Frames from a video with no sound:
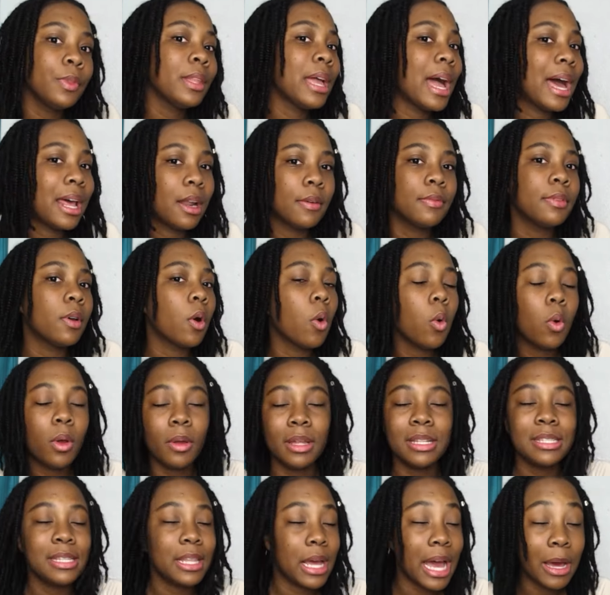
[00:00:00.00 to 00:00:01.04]
out
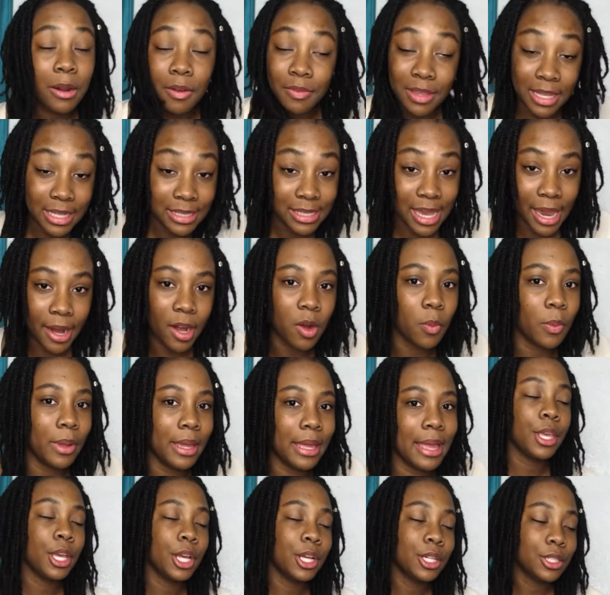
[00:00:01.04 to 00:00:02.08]
of the entire
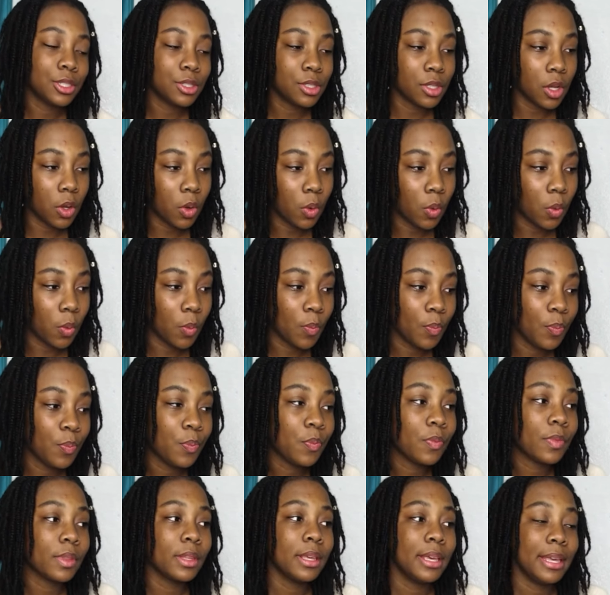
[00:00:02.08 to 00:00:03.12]
week. So
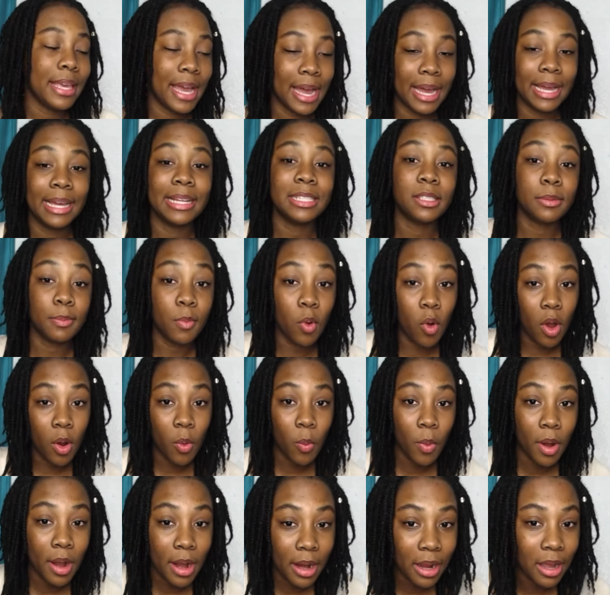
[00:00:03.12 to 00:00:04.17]
yeah, it's more
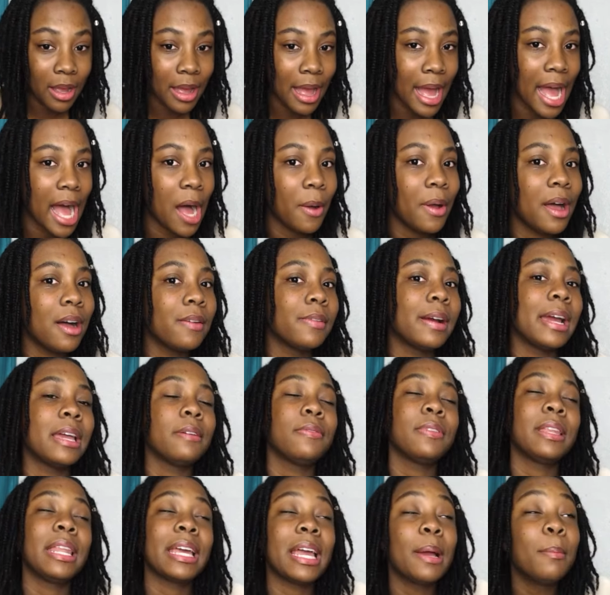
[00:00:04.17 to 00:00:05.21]
work. However, I
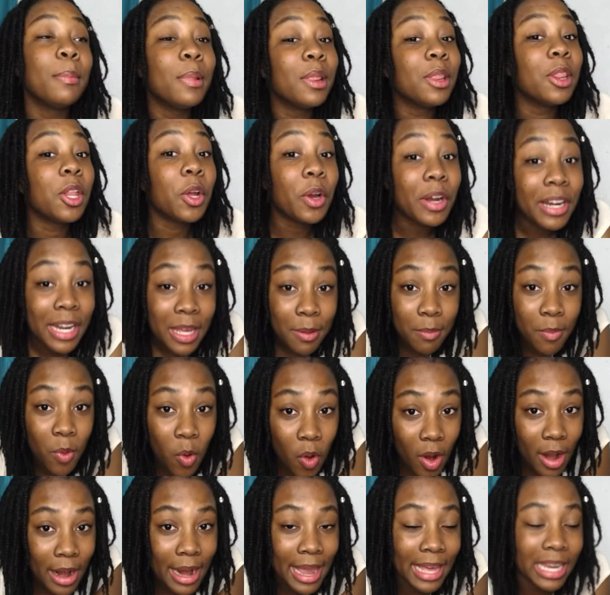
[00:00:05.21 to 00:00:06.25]
feel like I'm learning
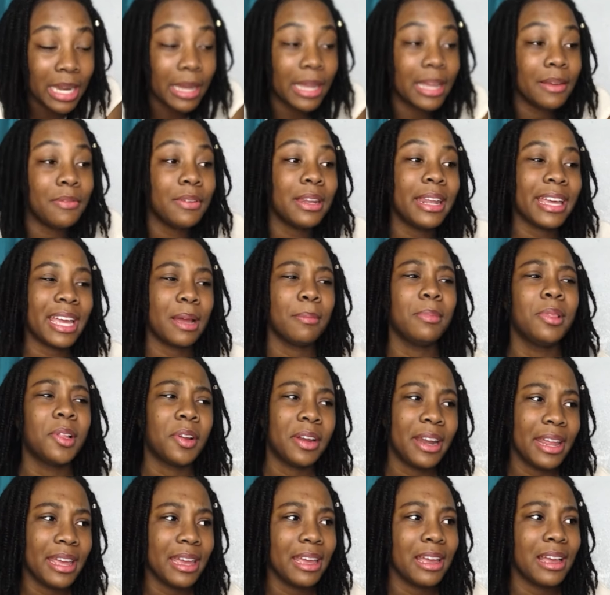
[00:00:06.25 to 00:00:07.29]
more, and I feel like I'm
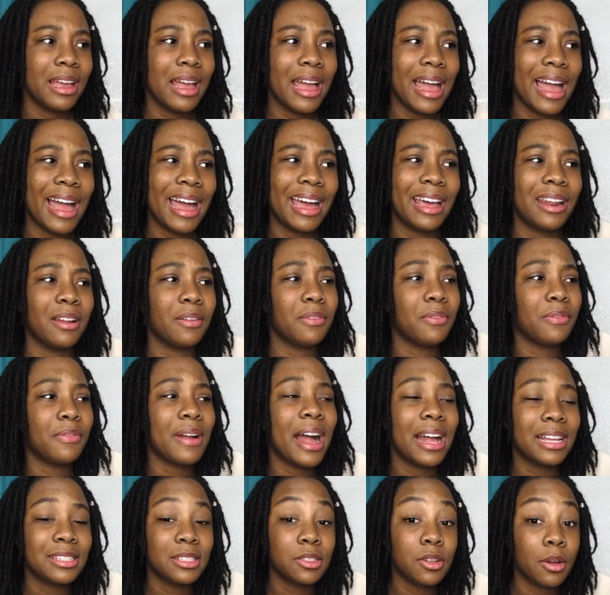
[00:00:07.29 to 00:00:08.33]
learning at a
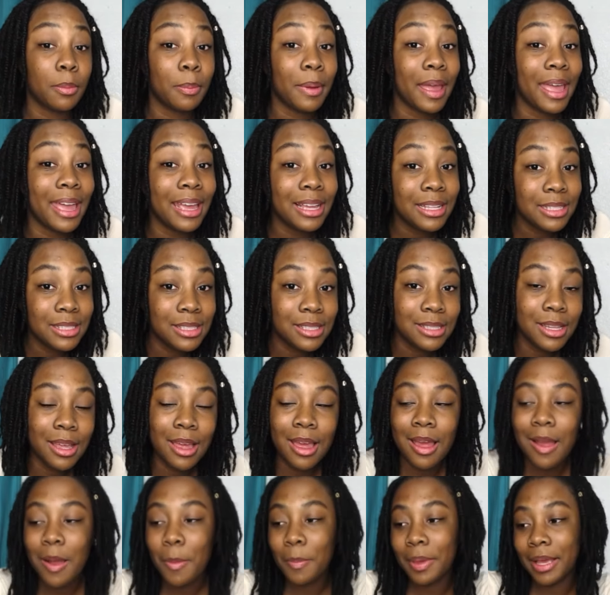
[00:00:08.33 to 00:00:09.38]
faster pace
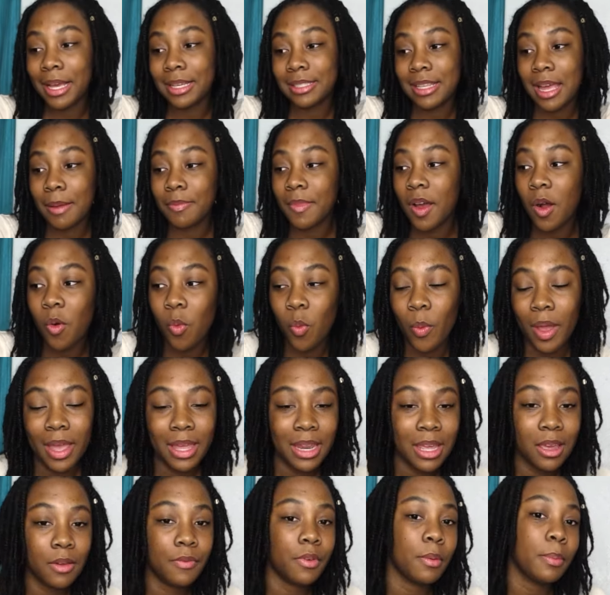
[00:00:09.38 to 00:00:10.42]
because I'm not
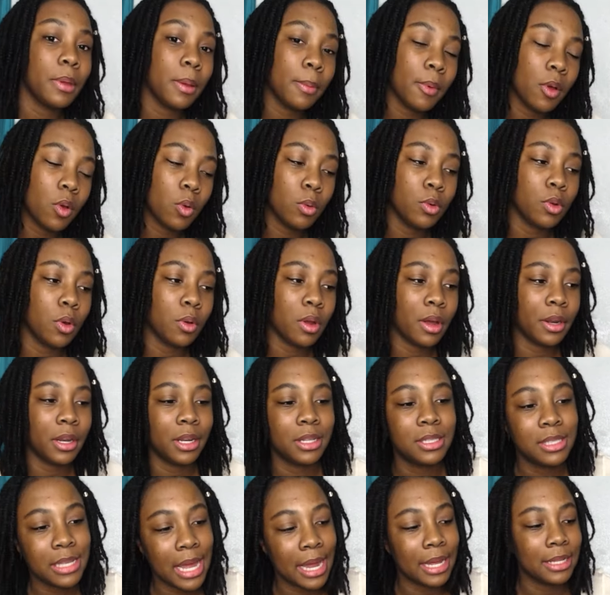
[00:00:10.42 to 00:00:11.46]
waiting for people who don't
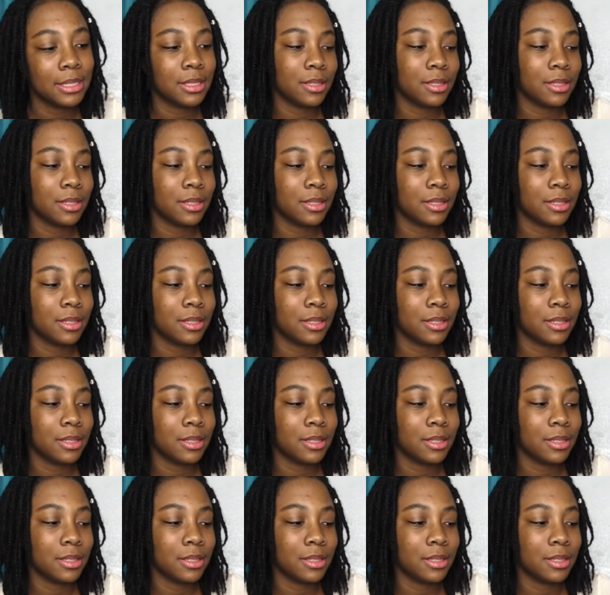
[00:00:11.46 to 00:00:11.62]
understand